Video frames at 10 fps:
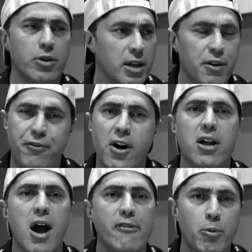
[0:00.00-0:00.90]
Can you fuck
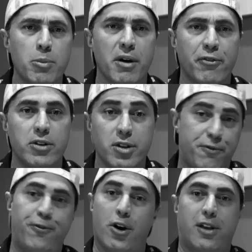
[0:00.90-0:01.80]
off? I'm with my friends.
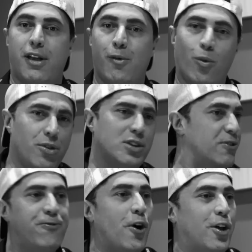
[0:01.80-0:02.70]
Fucking with this
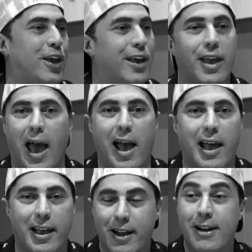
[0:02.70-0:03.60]
fucking guy.